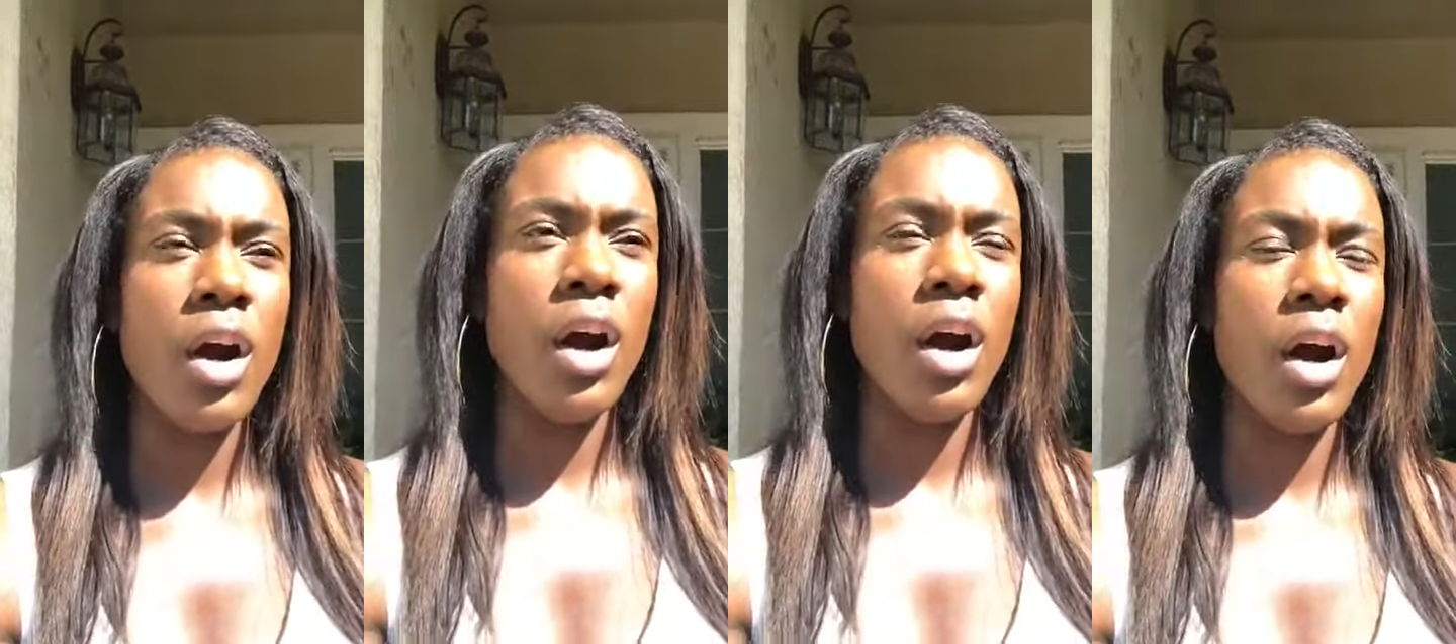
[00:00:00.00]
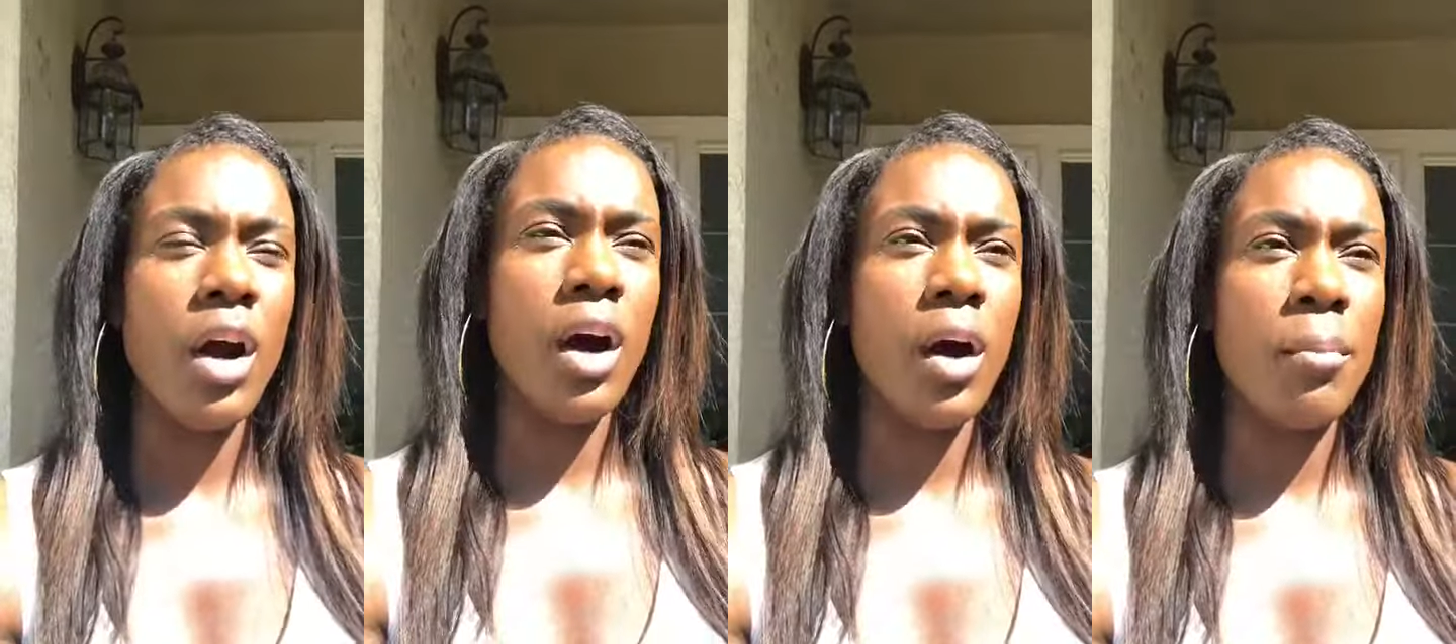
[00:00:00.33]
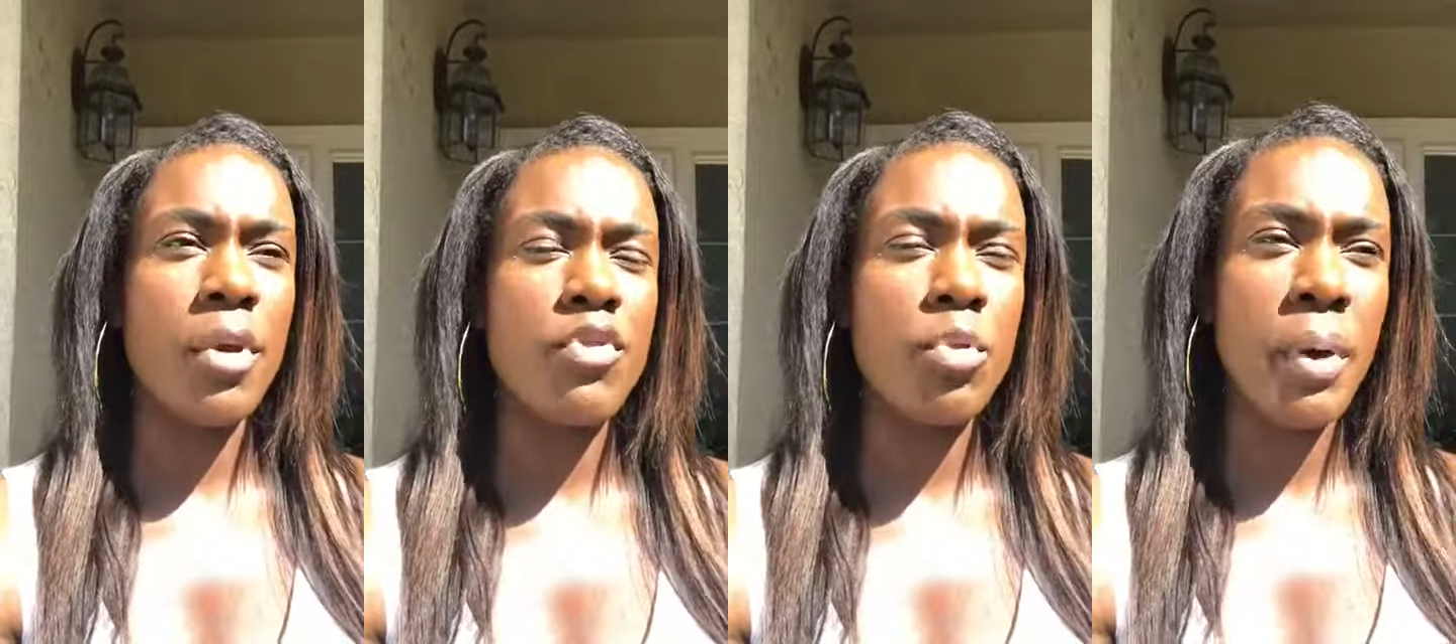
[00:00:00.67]
um,
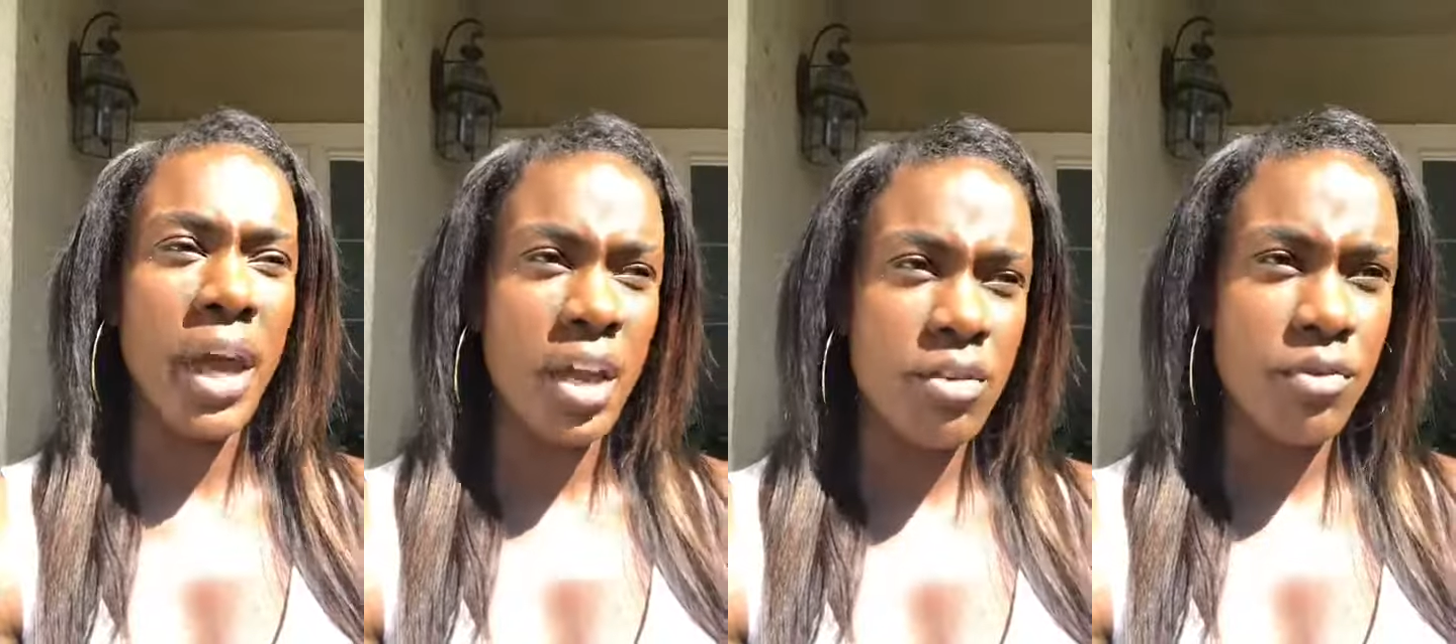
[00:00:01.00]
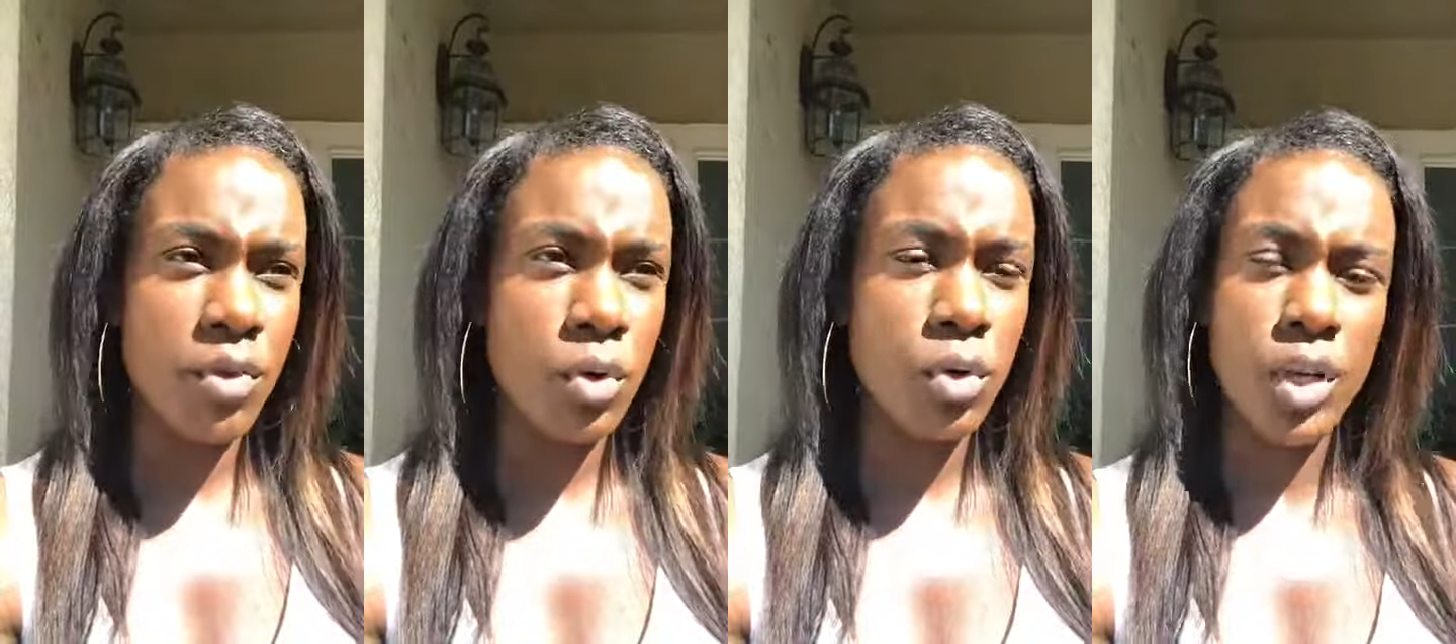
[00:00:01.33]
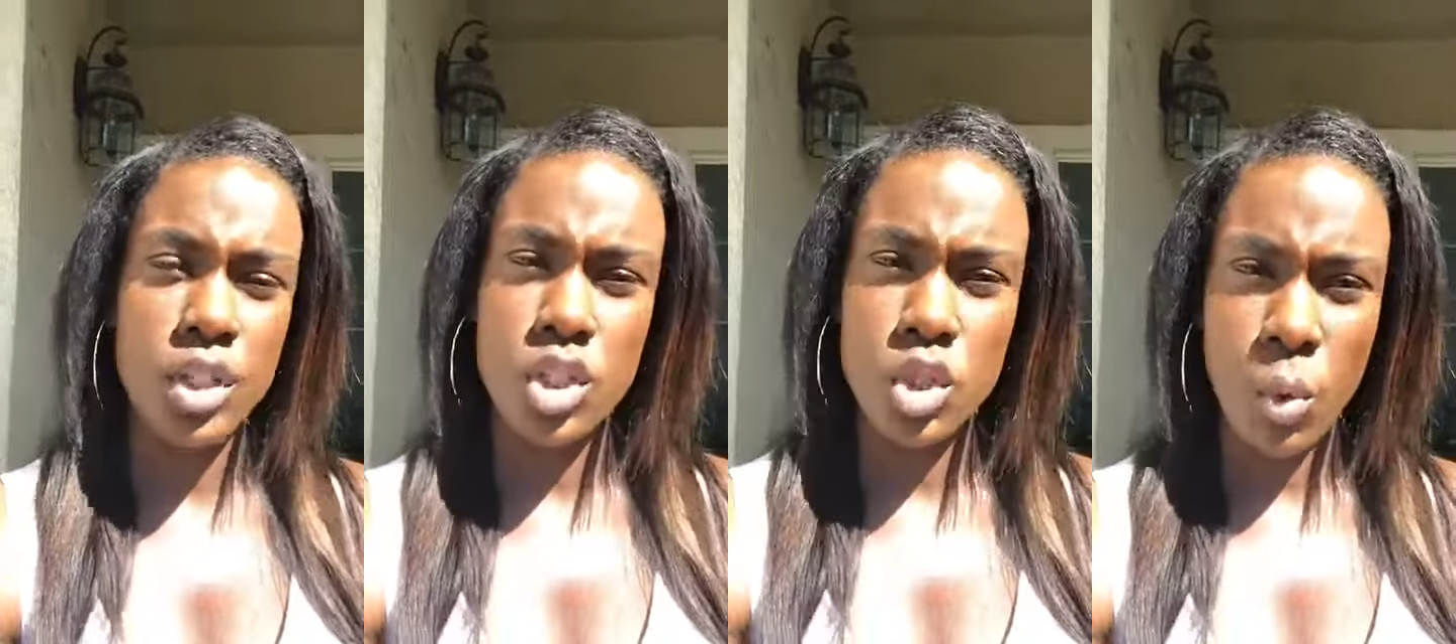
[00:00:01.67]
if you pay in full,
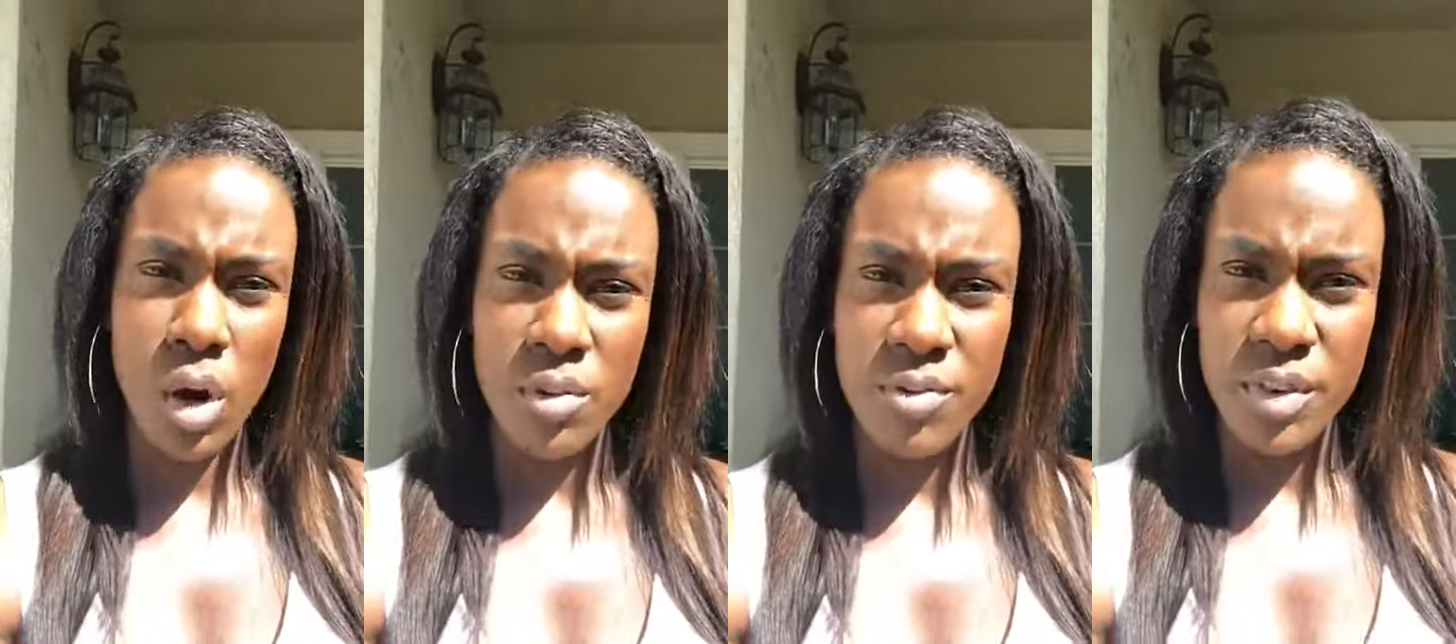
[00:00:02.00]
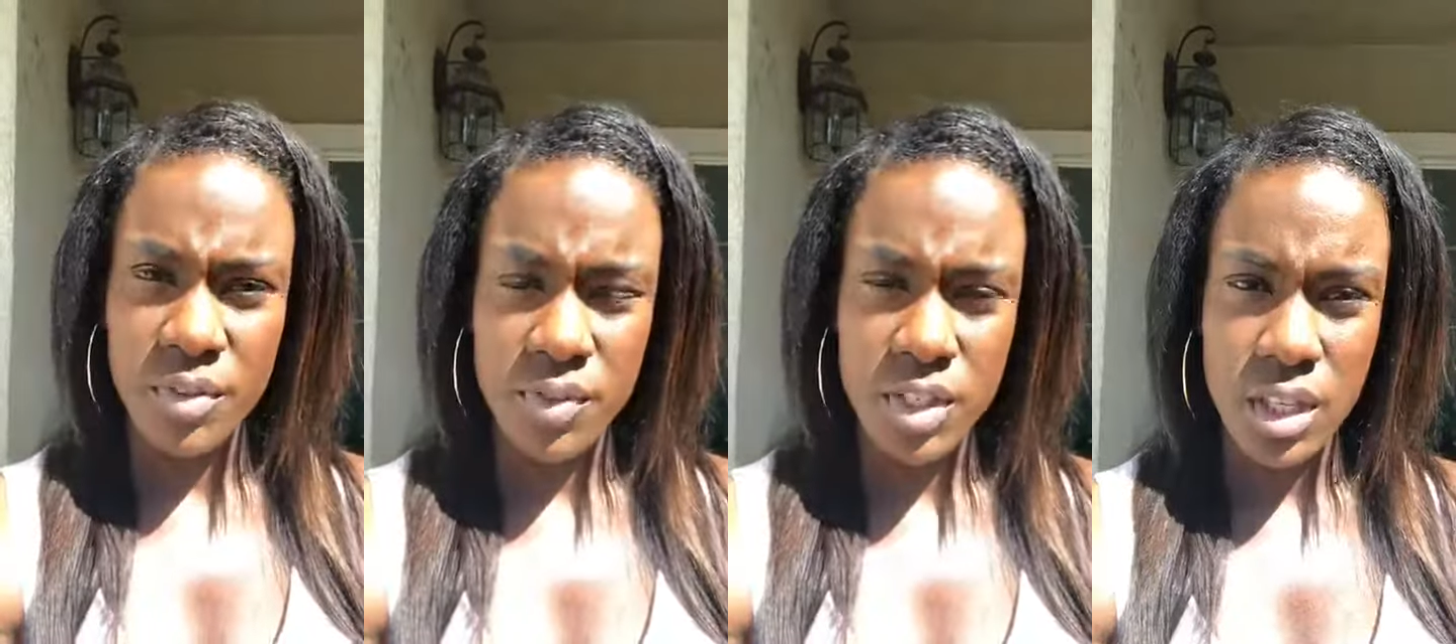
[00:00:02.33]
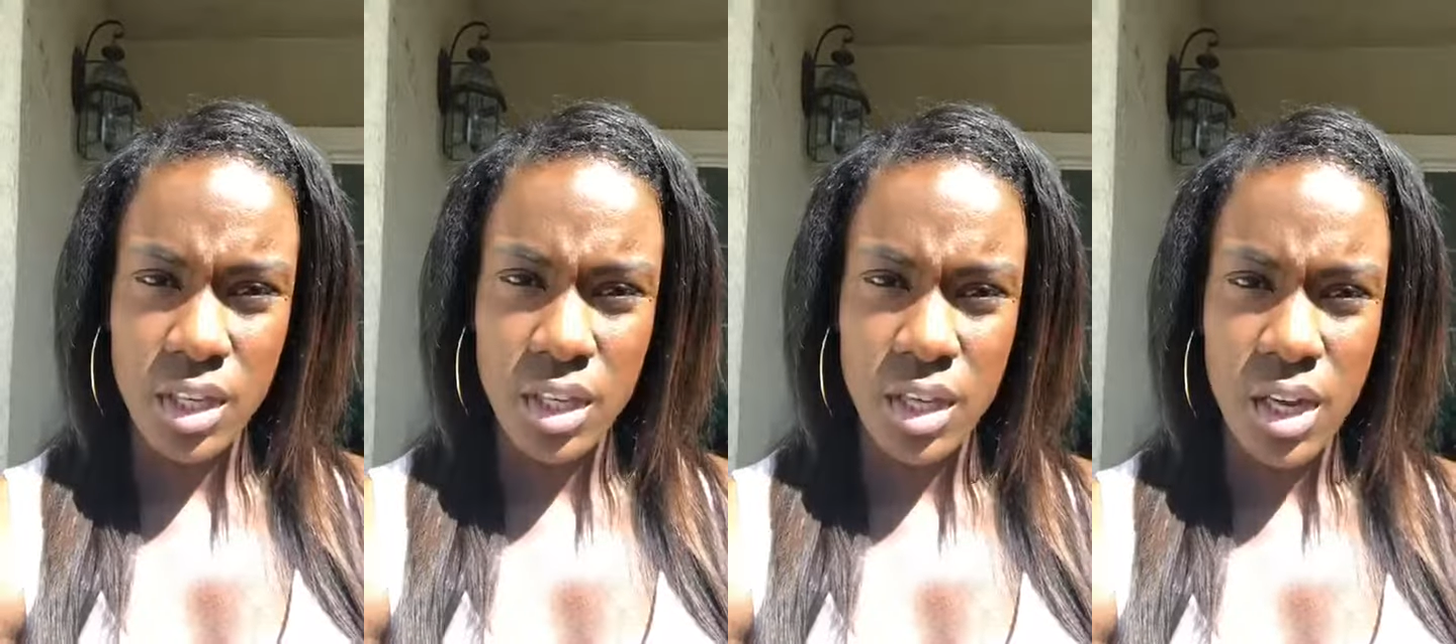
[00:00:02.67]
it's 1250